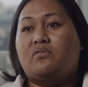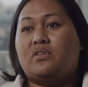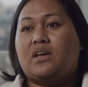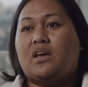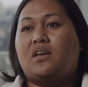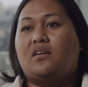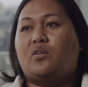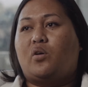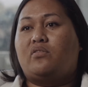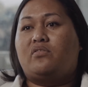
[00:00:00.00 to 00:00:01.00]
every day
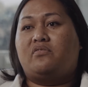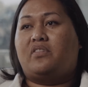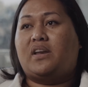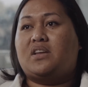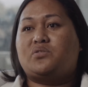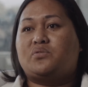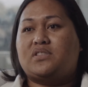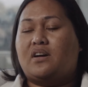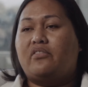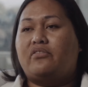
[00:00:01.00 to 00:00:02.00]
over financial
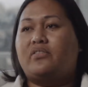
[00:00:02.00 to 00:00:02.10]
stuff,